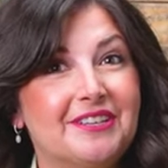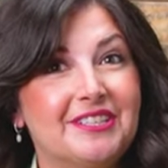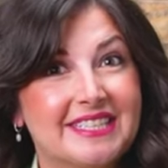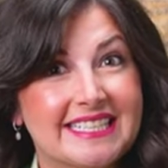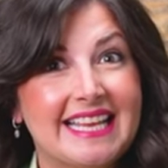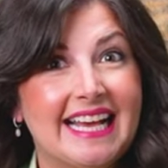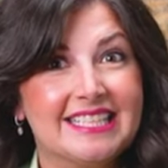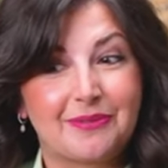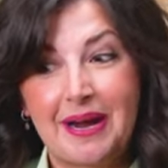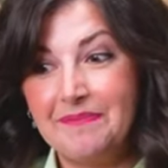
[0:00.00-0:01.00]
for
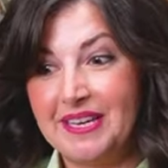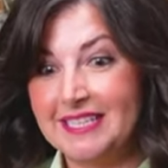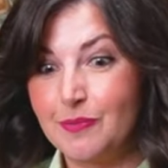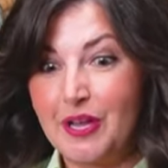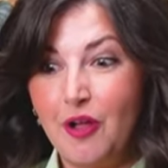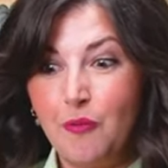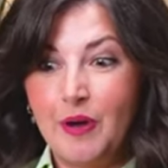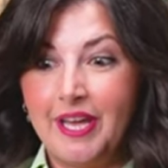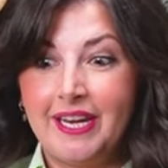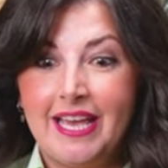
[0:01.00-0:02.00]
success, right? Because we all
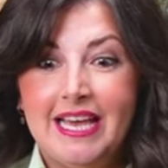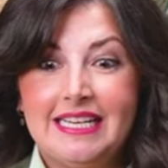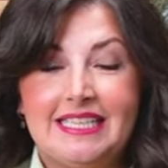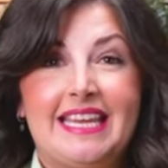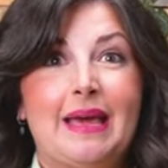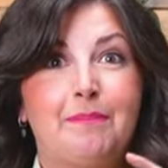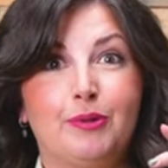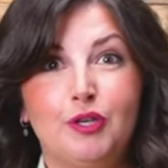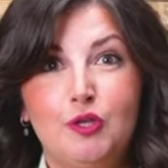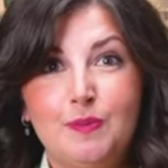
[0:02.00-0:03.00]
want to get
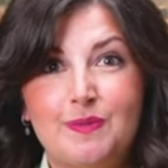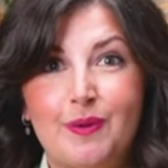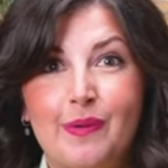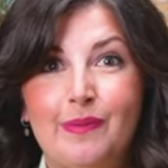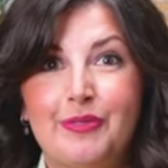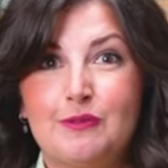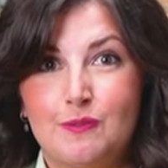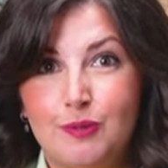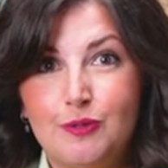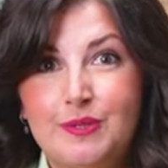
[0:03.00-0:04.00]
blooms, but we want
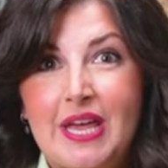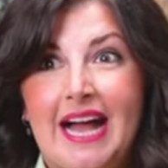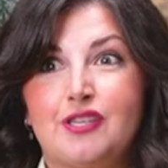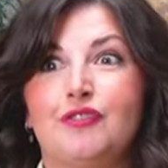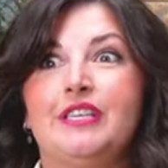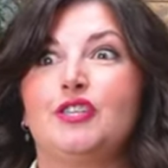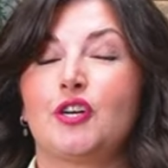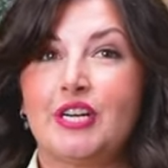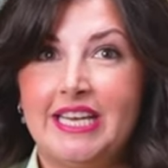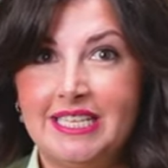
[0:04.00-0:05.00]
those blooms to actually
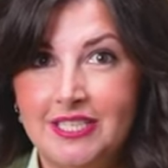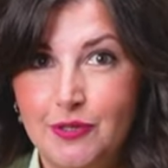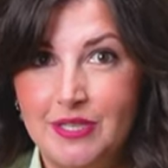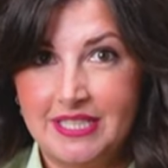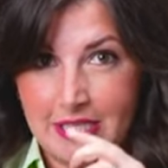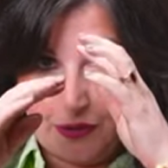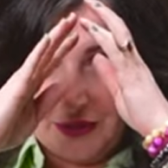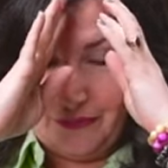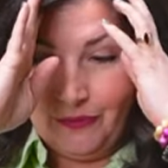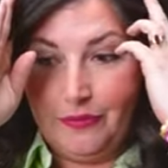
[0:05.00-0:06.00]
turn into the
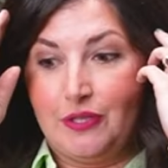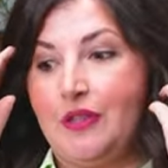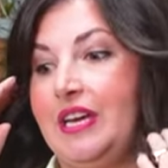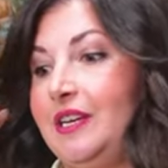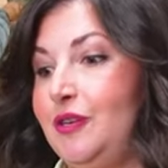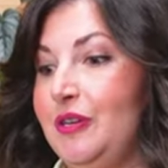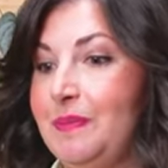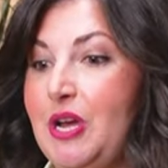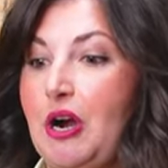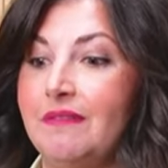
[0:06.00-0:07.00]
citrus fruit so that you can
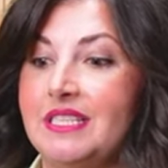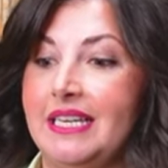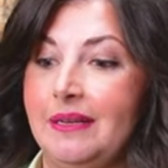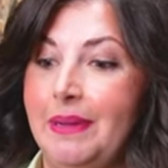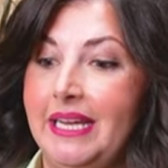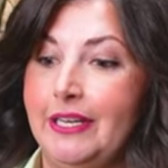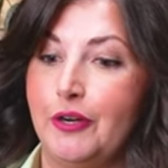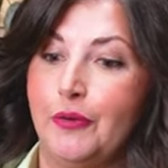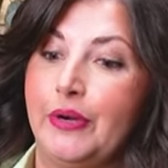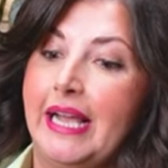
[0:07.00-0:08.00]
be harvesting and making
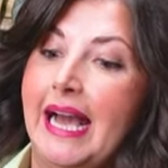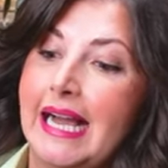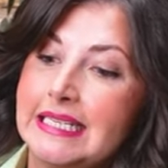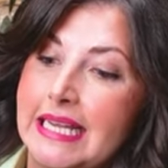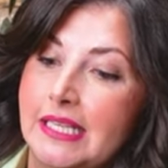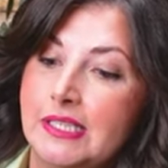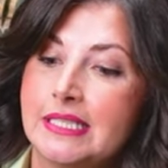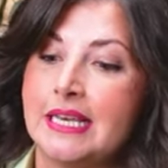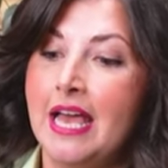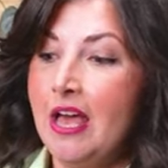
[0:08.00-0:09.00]
your own
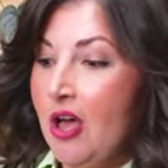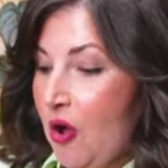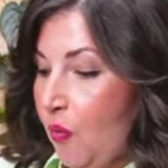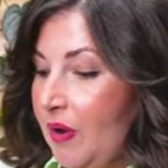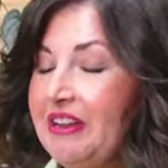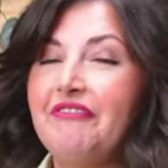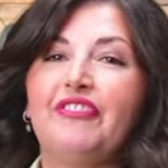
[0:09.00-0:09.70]
cocktails. What a